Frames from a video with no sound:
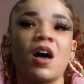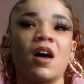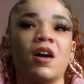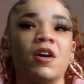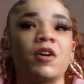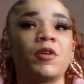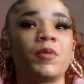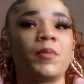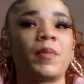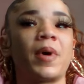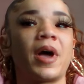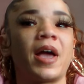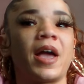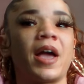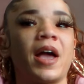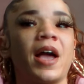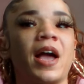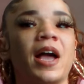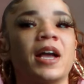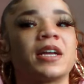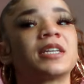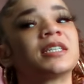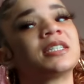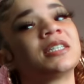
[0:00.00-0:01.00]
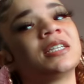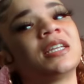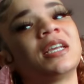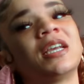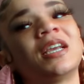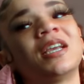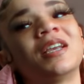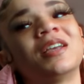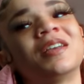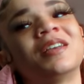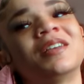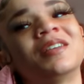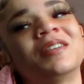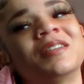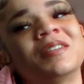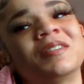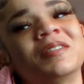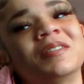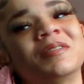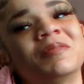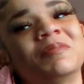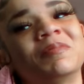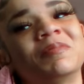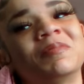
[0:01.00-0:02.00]
Um, I actually,
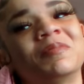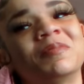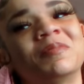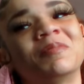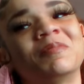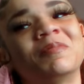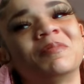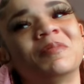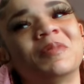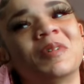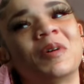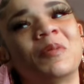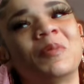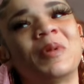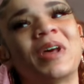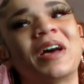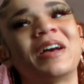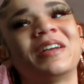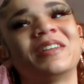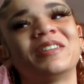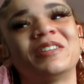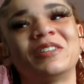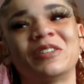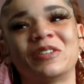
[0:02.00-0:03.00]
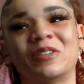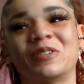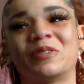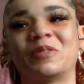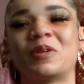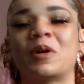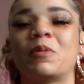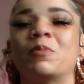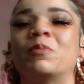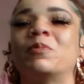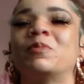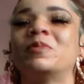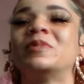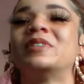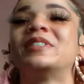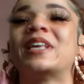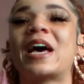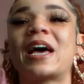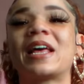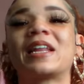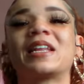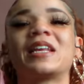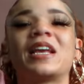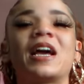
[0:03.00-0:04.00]
I'm not. You know, I'm
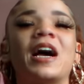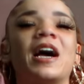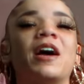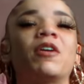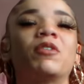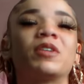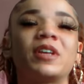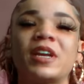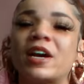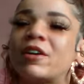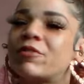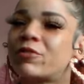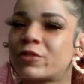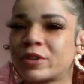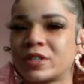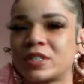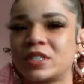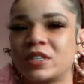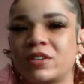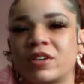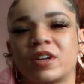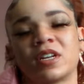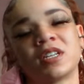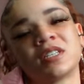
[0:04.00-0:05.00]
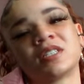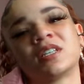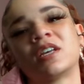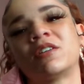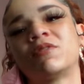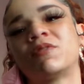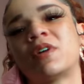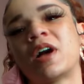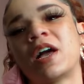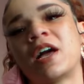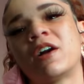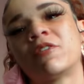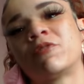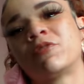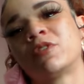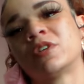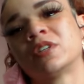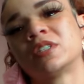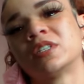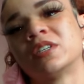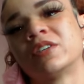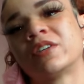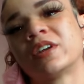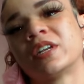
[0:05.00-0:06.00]
sadly I only have 14 credits left. I have
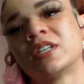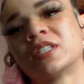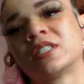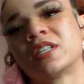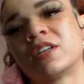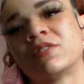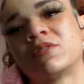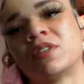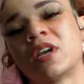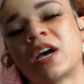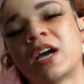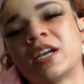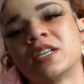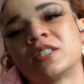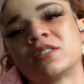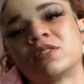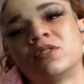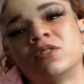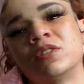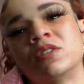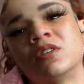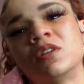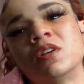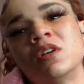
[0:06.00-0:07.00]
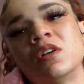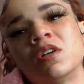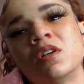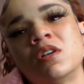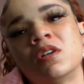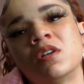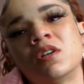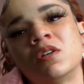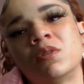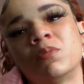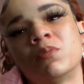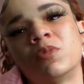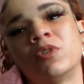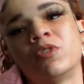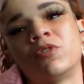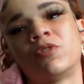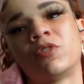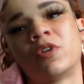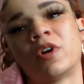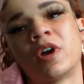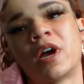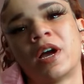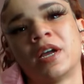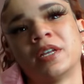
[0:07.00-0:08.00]
14 credits left in high school
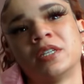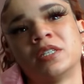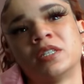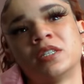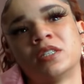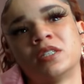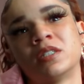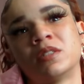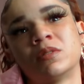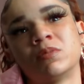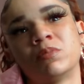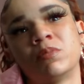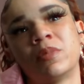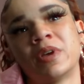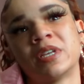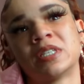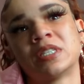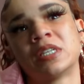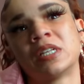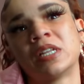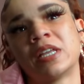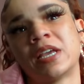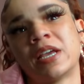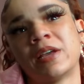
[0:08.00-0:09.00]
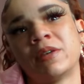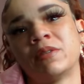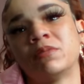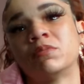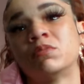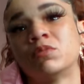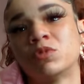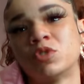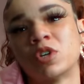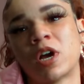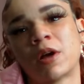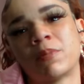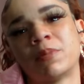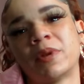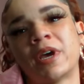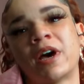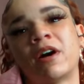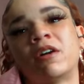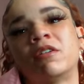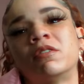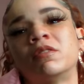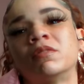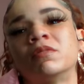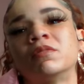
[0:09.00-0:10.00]
before I just basically dropped
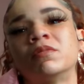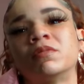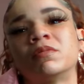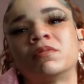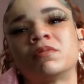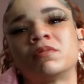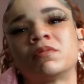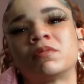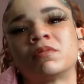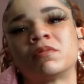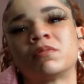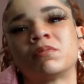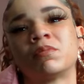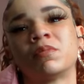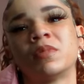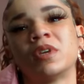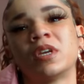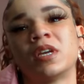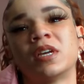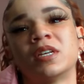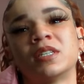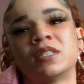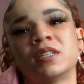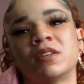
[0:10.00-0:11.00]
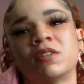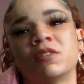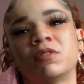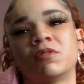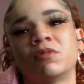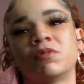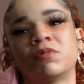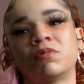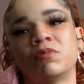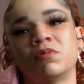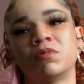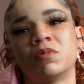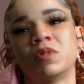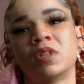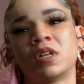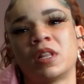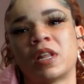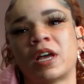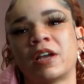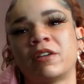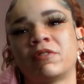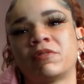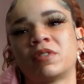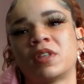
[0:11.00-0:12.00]
out because of the
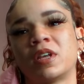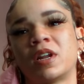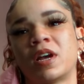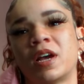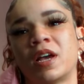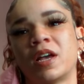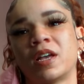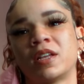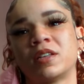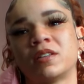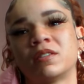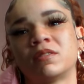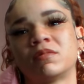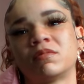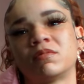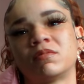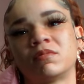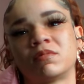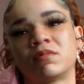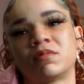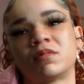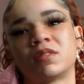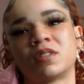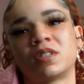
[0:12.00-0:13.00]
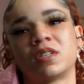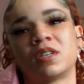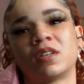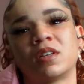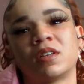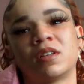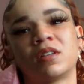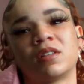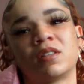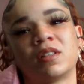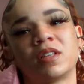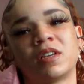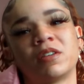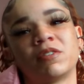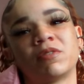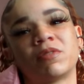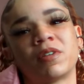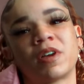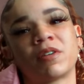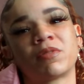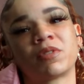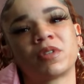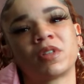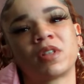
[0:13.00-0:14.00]
life that I had to live
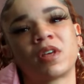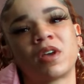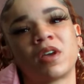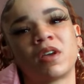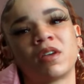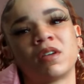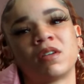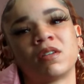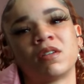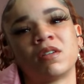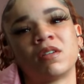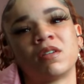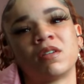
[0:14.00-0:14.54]
after that.